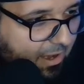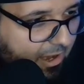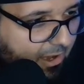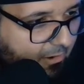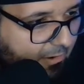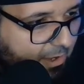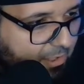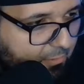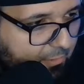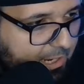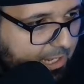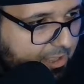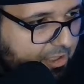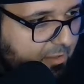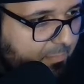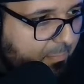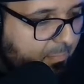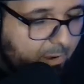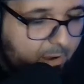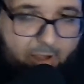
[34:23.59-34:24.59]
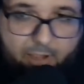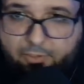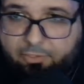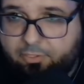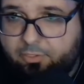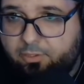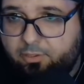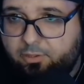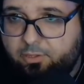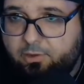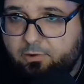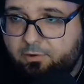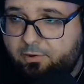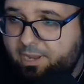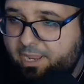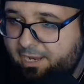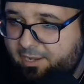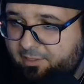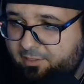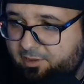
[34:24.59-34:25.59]
All right, so Is the Boss, you're
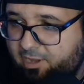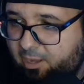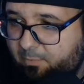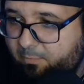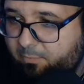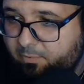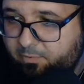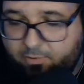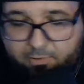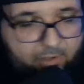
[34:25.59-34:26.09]
next up.